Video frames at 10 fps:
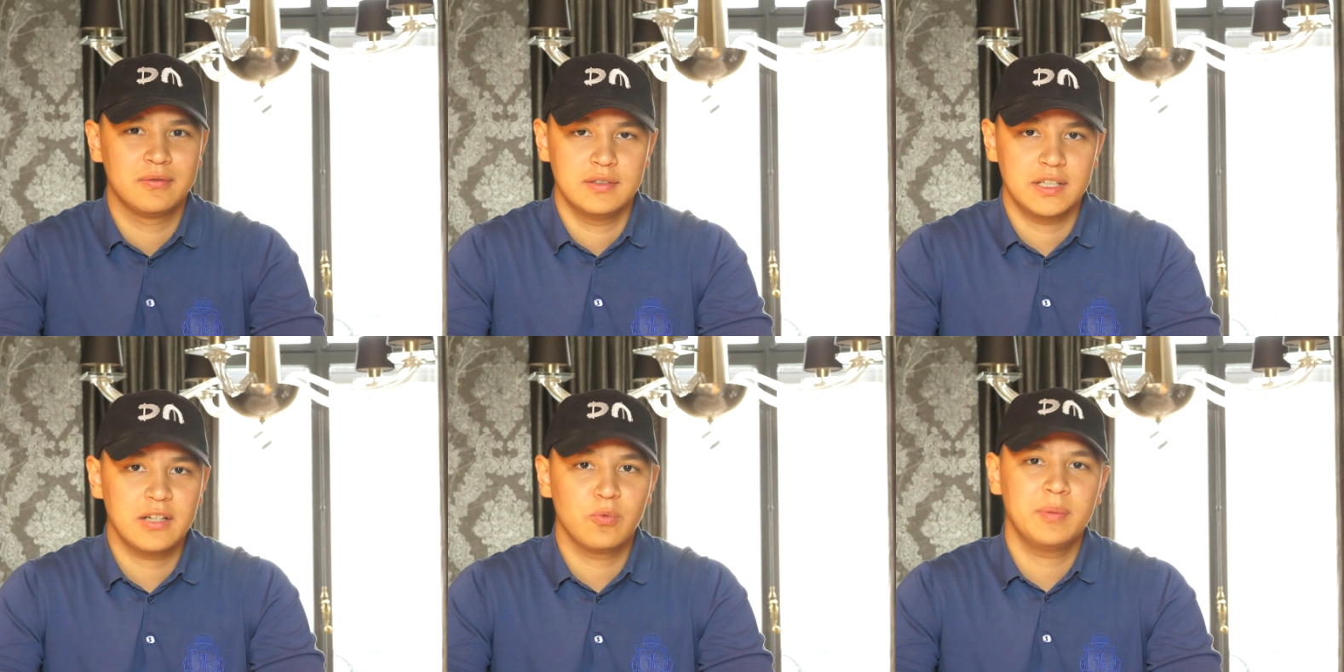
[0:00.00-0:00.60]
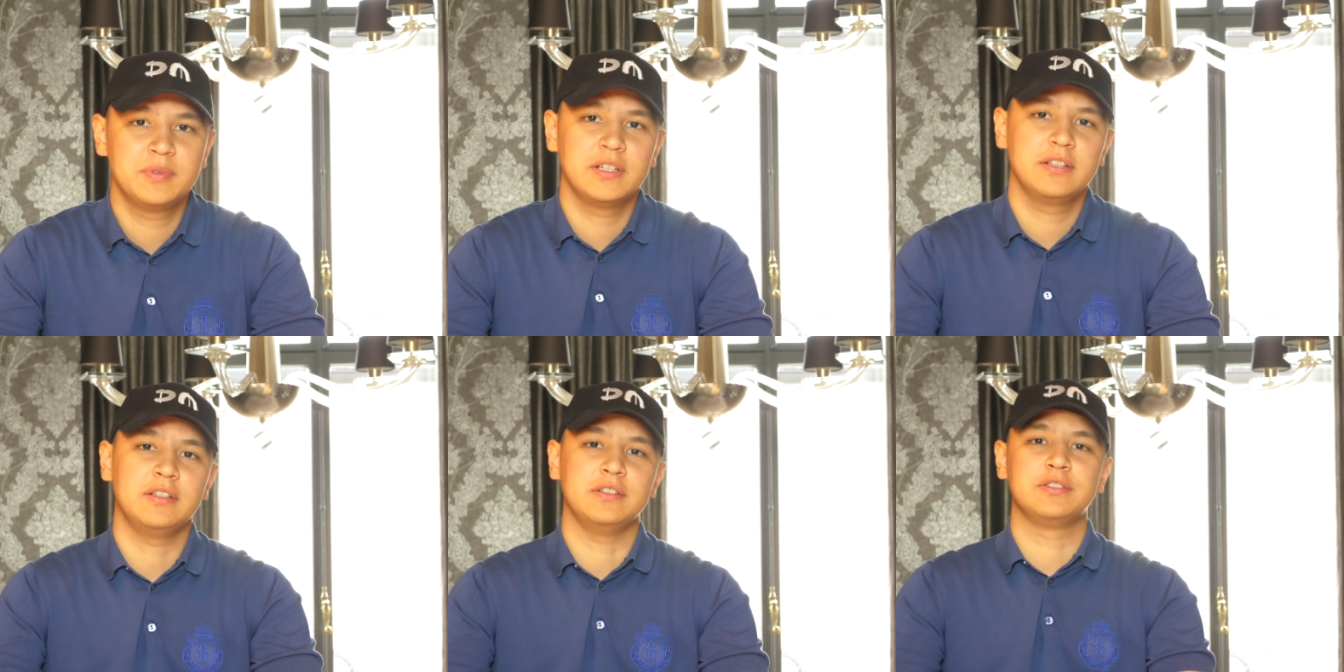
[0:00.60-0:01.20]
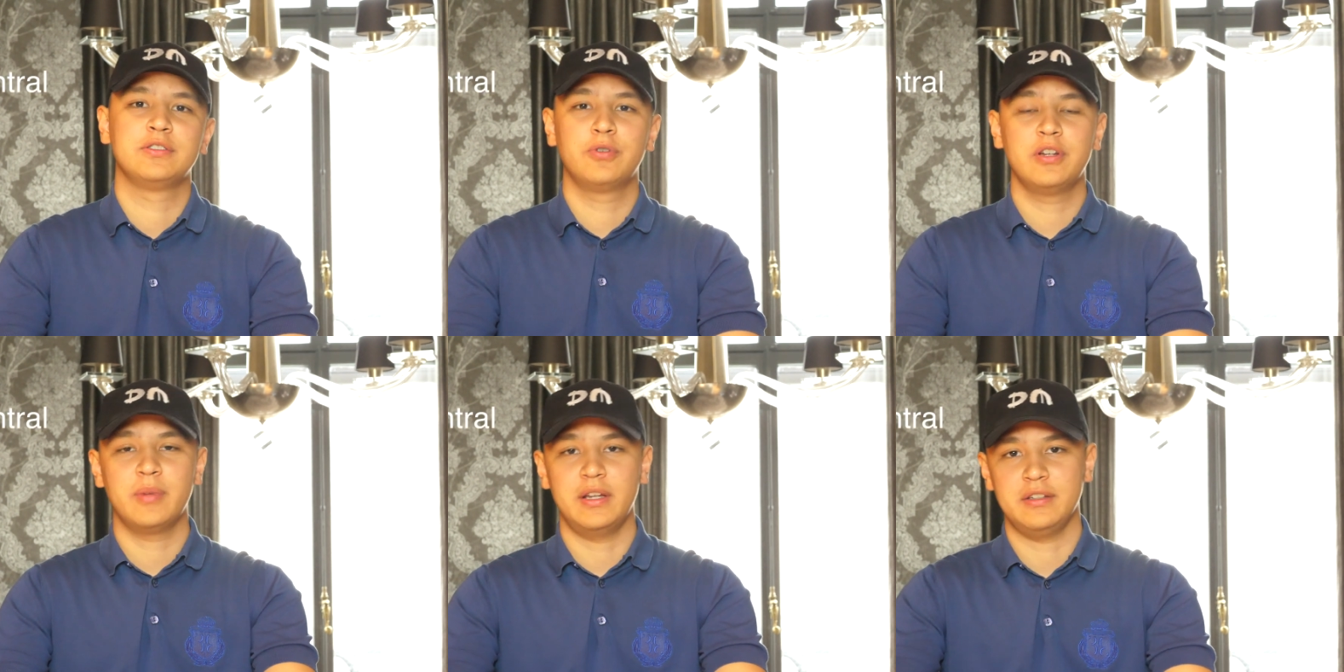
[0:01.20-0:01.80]
Second website is
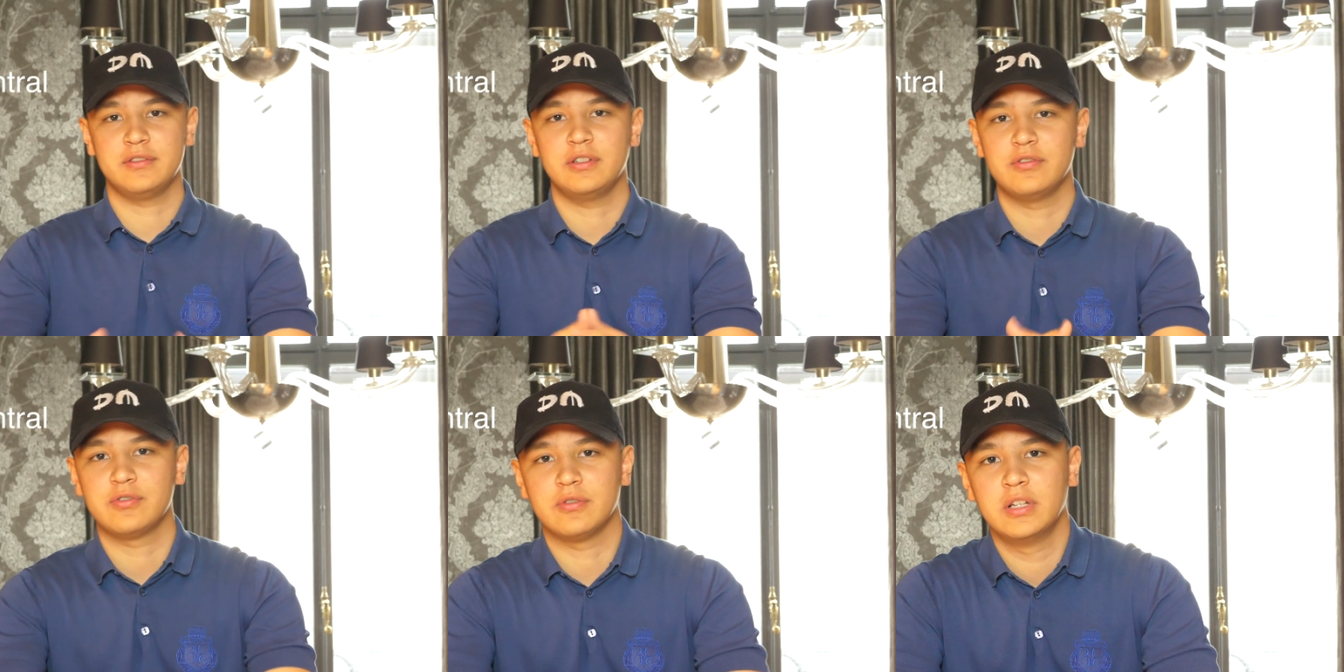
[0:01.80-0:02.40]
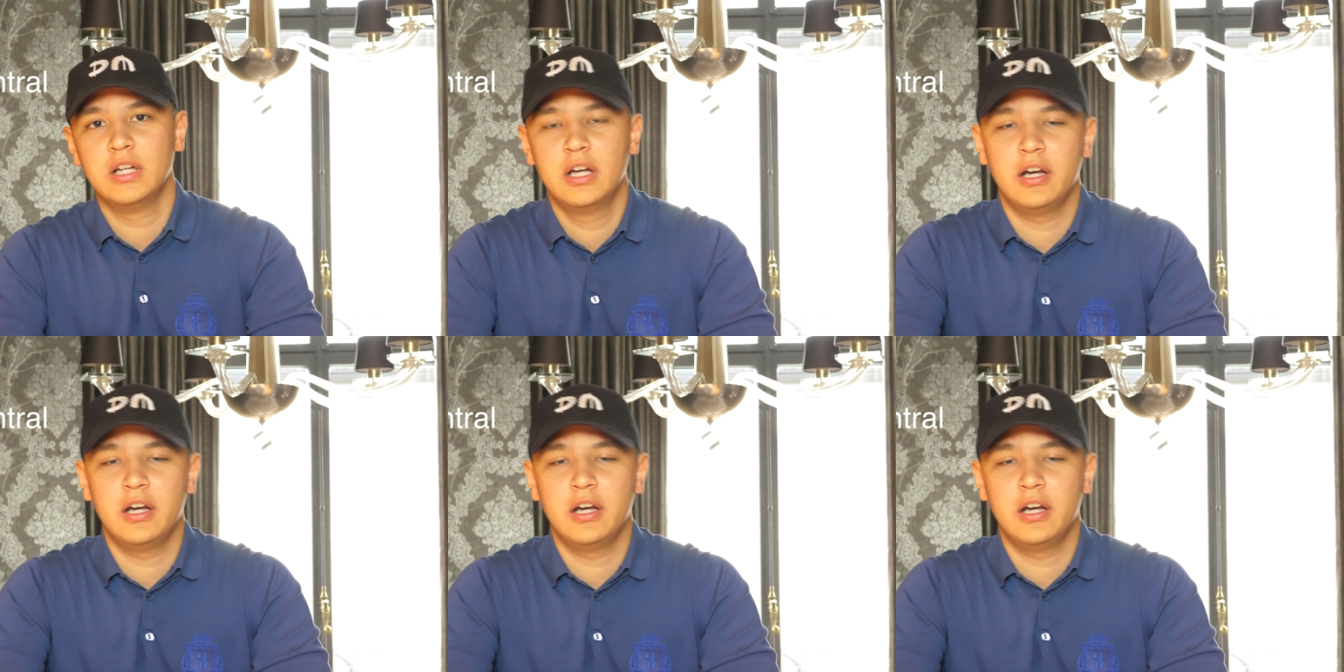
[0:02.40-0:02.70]
Coin Mining Central.